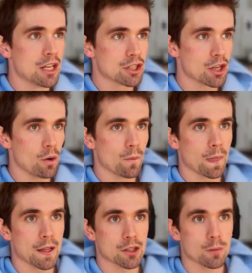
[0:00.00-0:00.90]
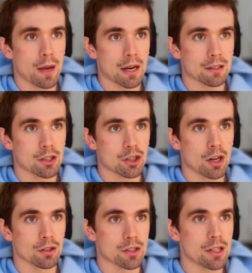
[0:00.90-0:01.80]
So let's go back to
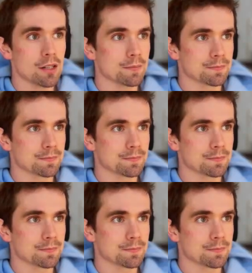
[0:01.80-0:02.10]
Charles here